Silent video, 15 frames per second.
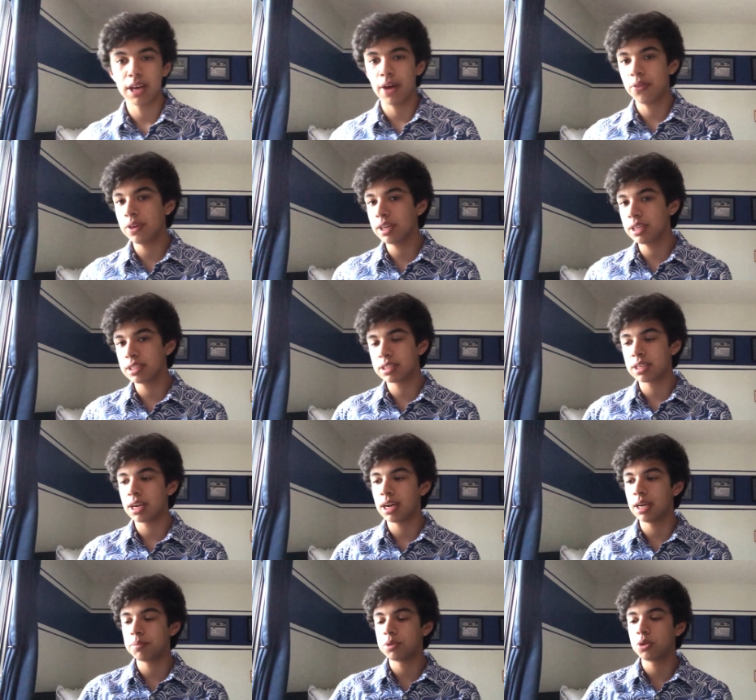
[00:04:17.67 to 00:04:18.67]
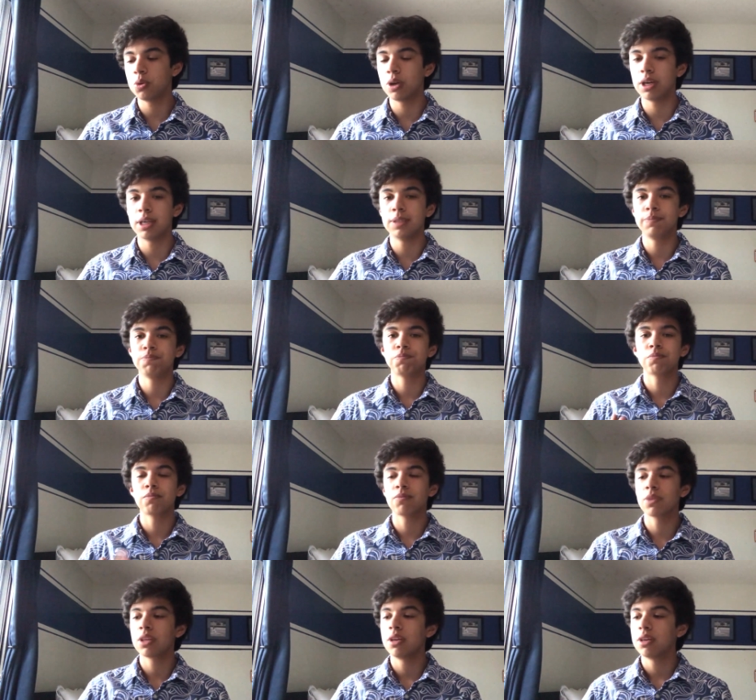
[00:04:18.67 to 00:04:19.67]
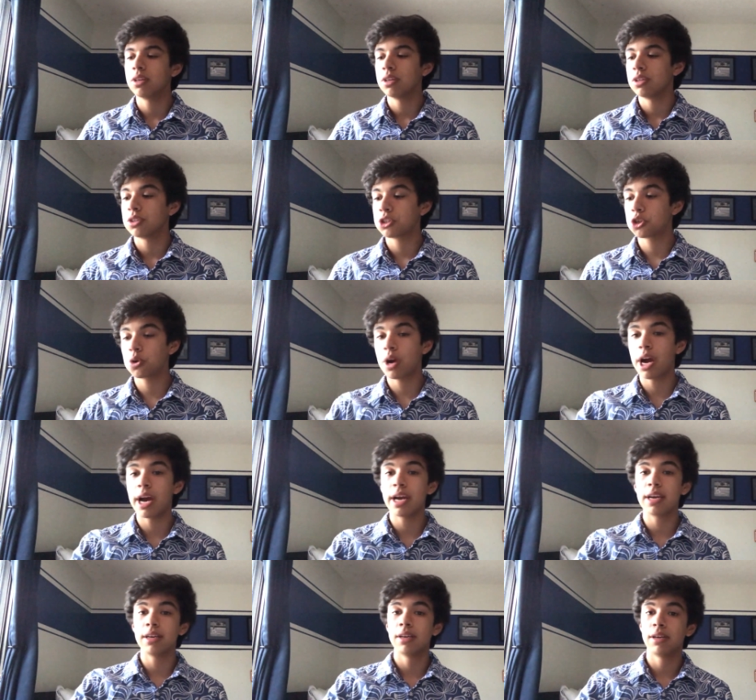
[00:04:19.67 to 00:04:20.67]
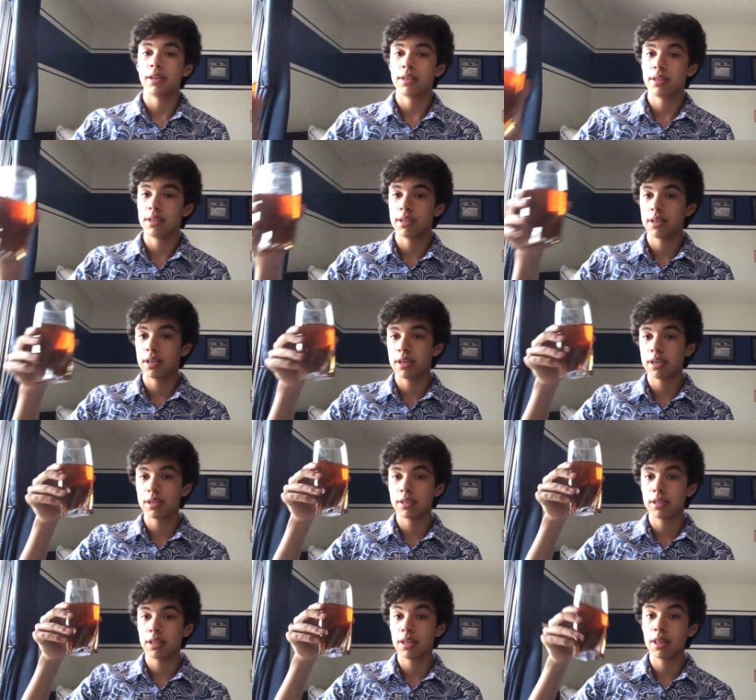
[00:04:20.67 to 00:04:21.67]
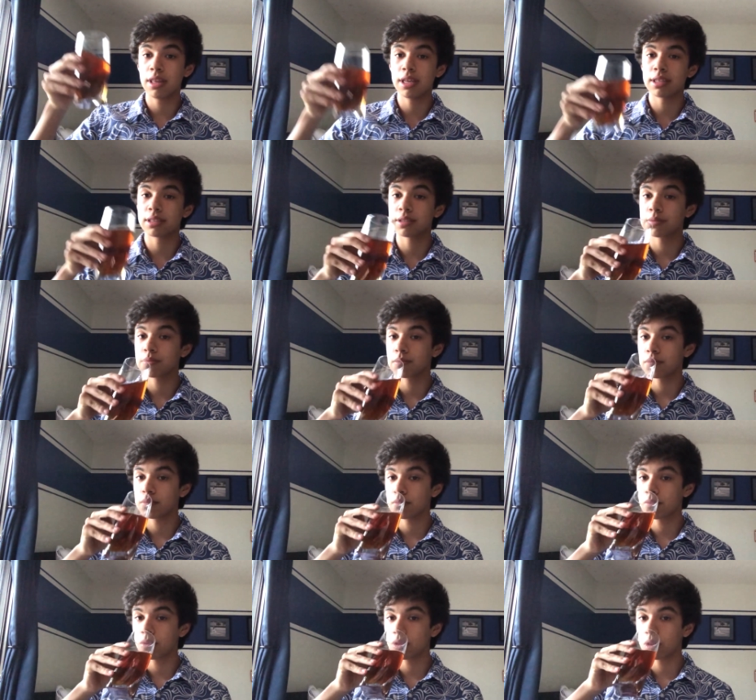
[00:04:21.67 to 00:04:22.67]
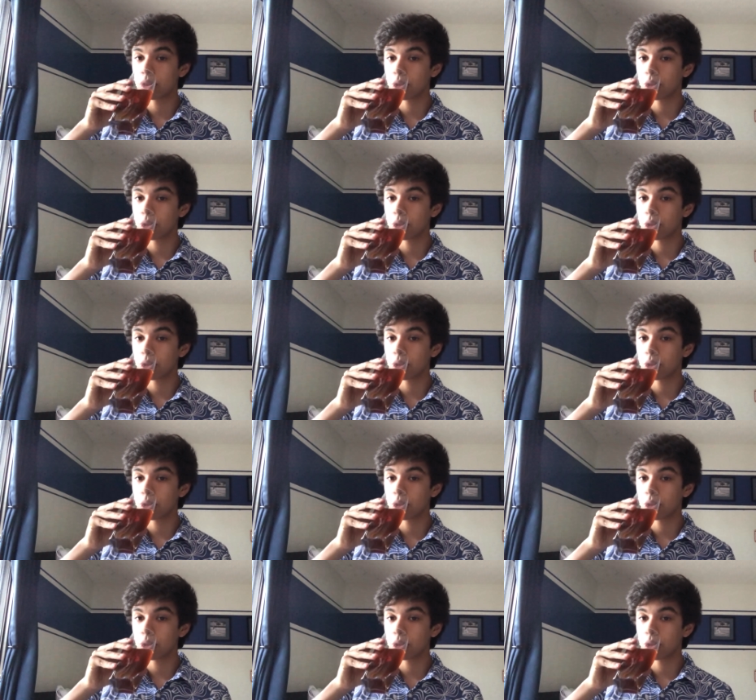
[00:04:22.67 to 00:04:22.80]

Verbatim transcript: Anyways, I think it's time to uh try this.